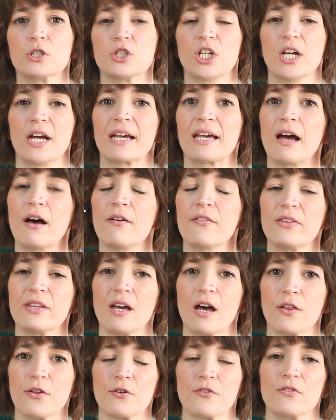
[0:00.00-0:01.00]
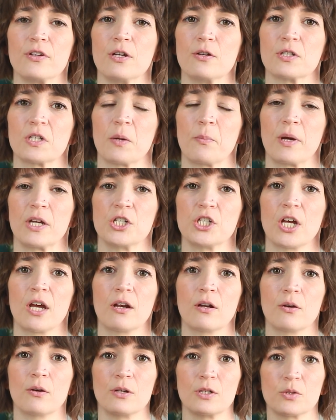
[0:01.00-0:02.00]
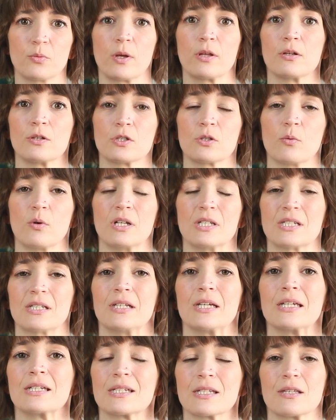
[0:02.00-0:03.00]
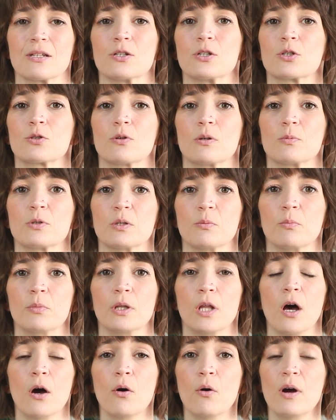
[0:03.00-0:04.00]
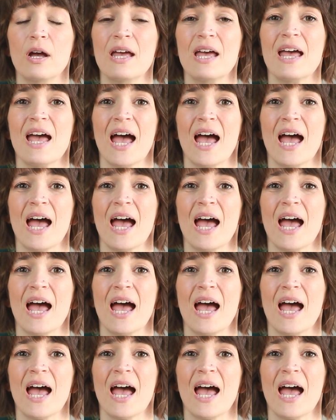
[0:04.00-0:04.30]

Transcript: Check out the other videos on my channel, as well as the ones linked in the description below.